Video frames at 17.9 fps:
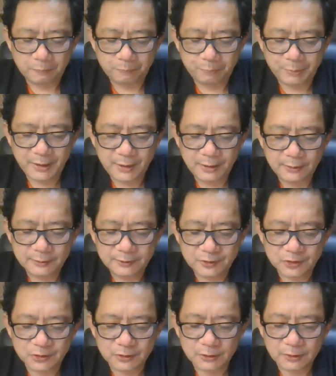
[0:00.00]

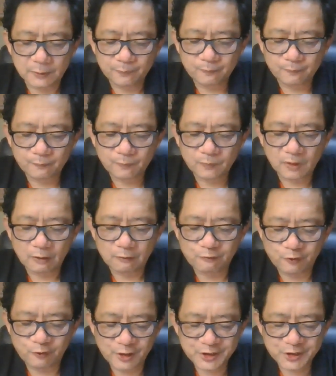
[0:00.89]
Bingzi,
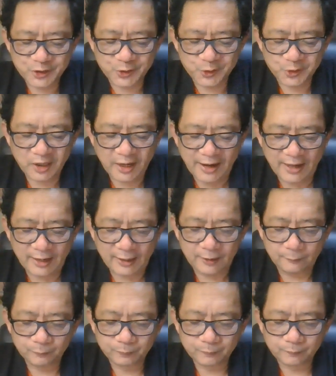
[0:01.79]
fortune
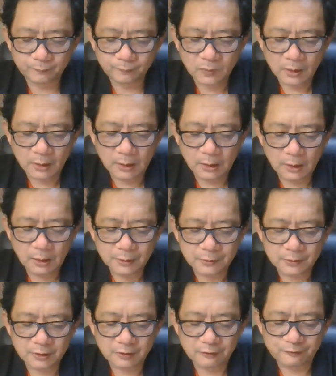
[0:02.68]
teller,
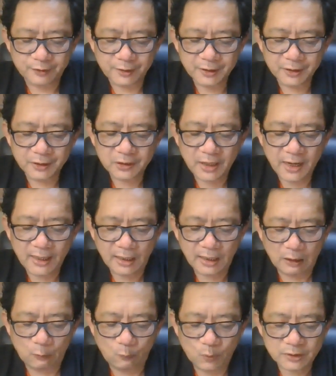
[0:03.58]
the fortune
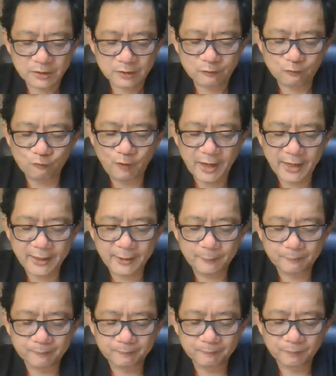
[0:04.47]
teller was Wei.
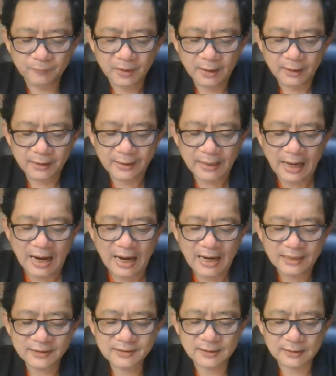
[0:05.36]
He
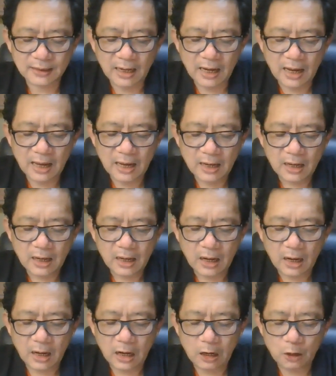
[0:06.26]
asked,
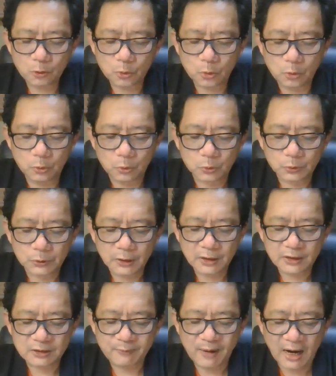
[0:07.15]
"How good
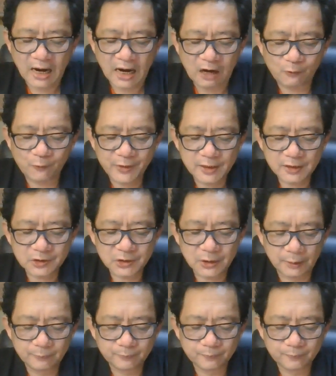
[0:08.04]
is my harvest?"